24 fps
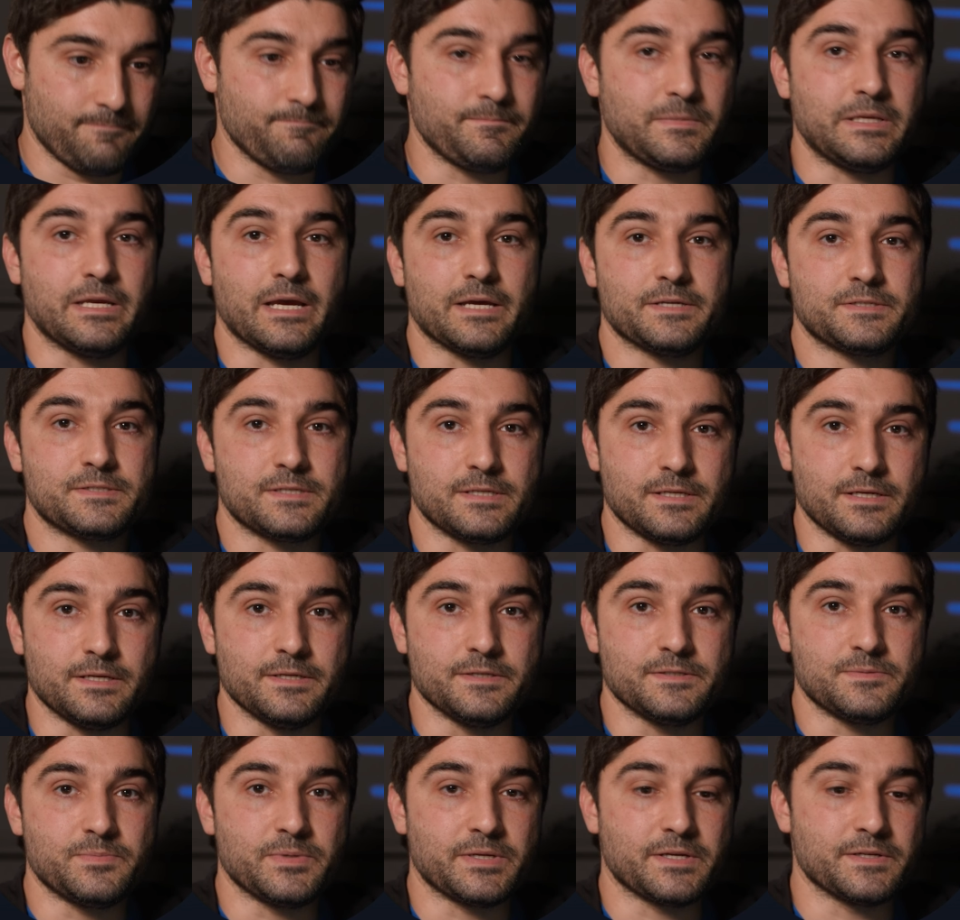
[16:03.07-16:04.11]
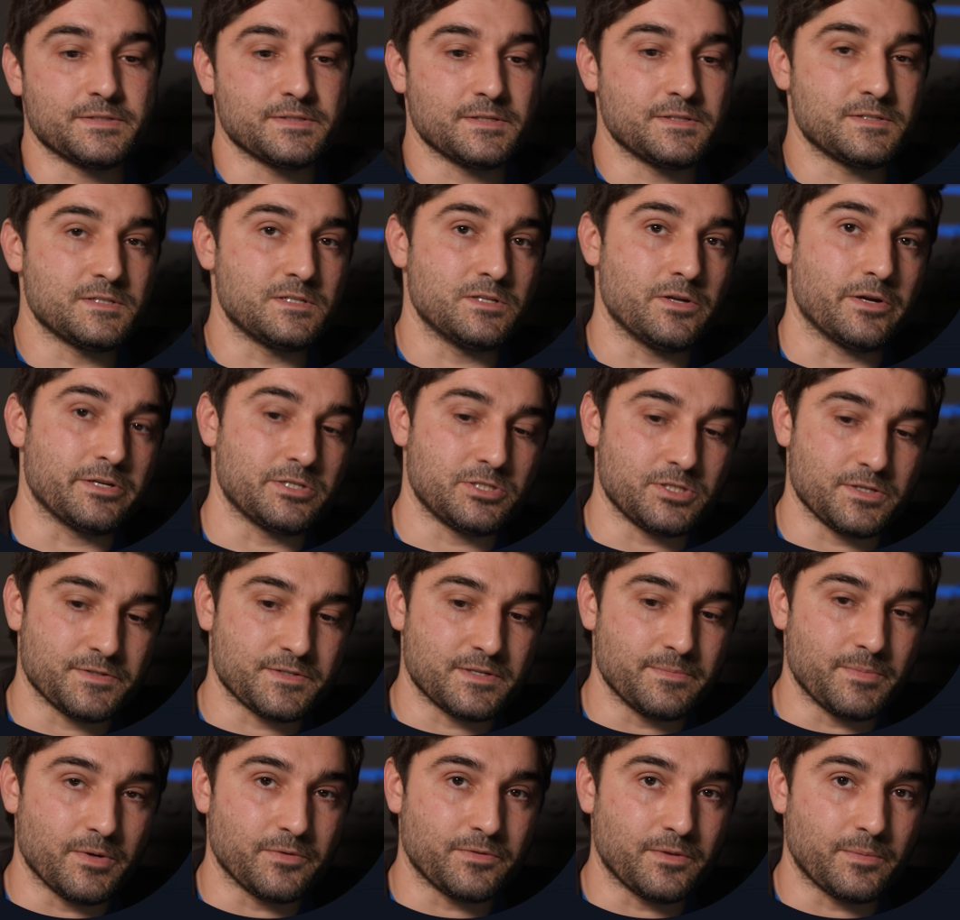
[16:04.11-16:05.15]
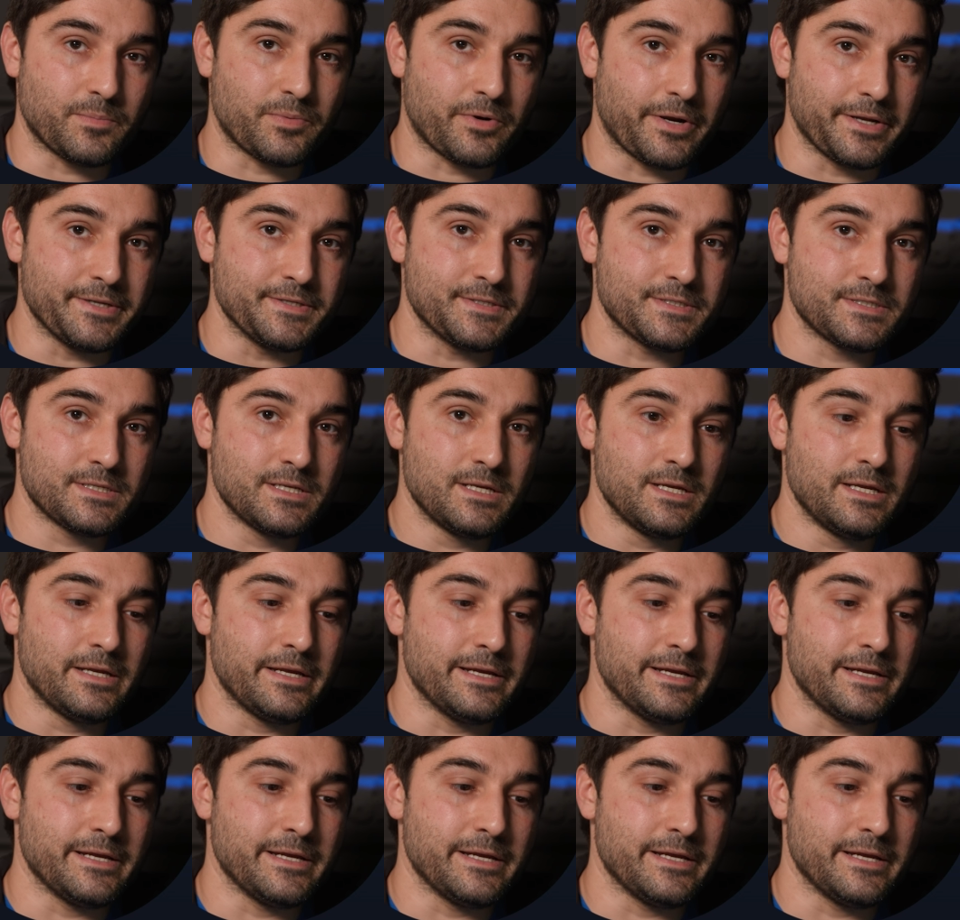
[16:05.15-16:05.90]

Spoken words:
Yes, it is, because it's not just about the price.